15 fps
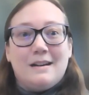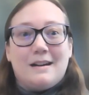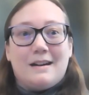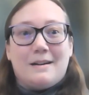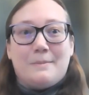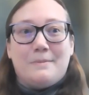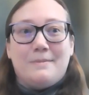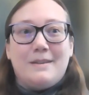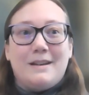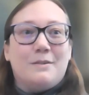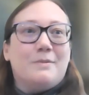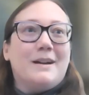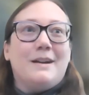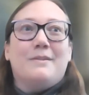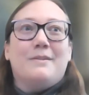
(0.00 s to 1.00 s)
in
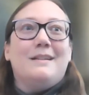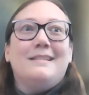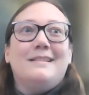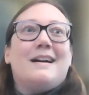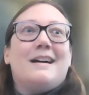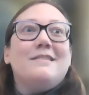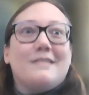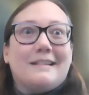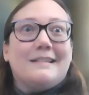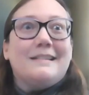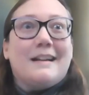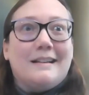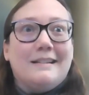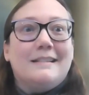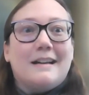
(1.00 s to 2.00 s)
a way where it's not just
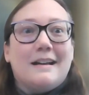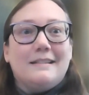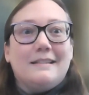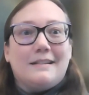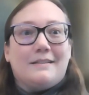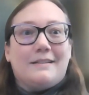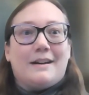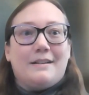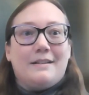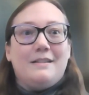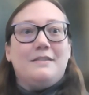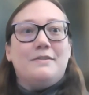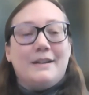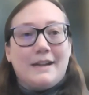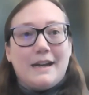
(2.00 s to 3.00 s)
headsets that allow you
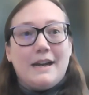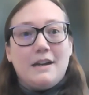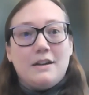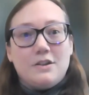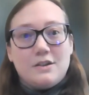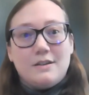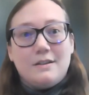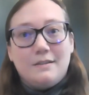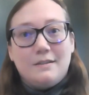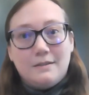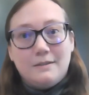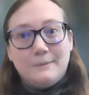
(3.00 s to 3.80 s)
to engage.